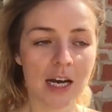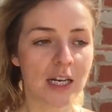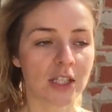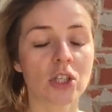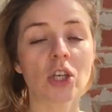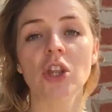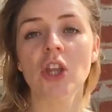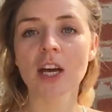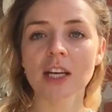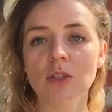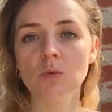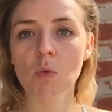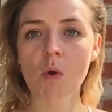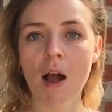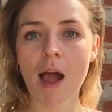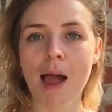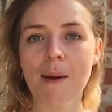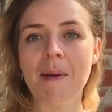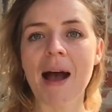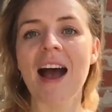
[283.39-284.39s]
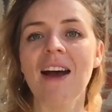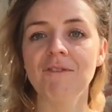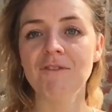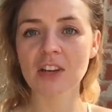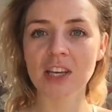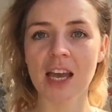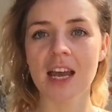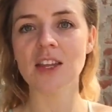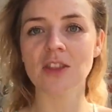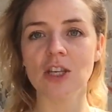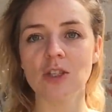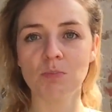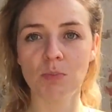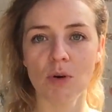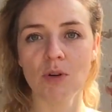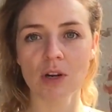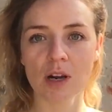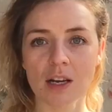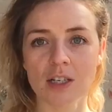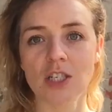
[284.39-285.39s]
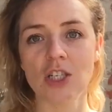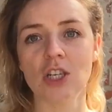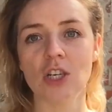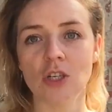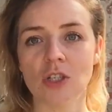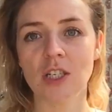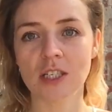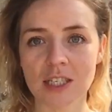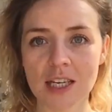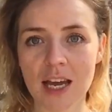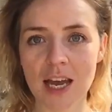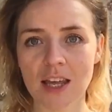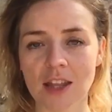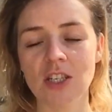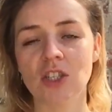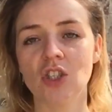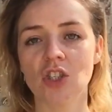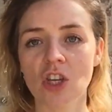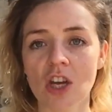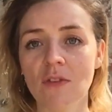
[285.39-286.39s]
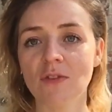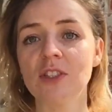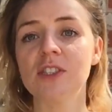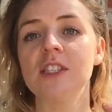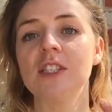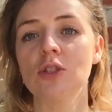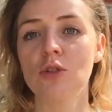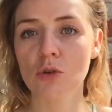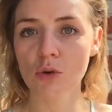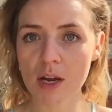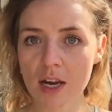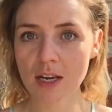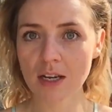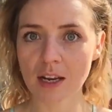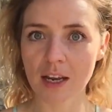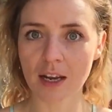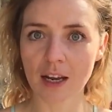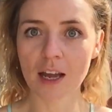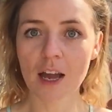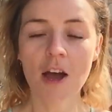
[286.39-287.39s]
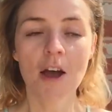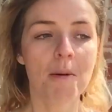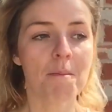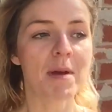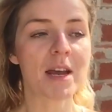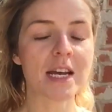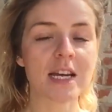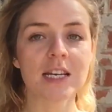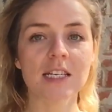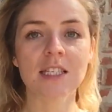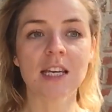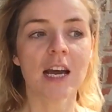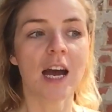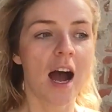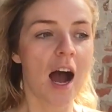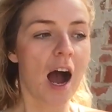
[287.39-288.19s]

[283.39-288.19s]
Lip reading: So that's why I'm advocating this product to you today, this service, this training, because